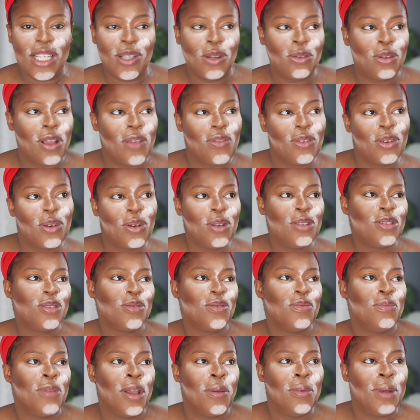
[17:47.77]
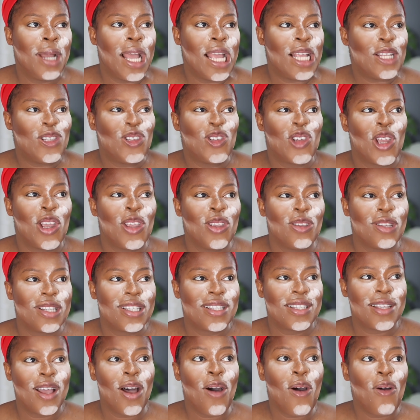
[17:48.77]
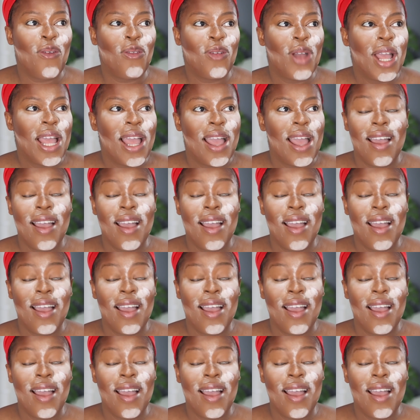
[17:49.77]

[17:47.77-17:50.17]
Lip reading: You're not even going to remember enjoying yourself.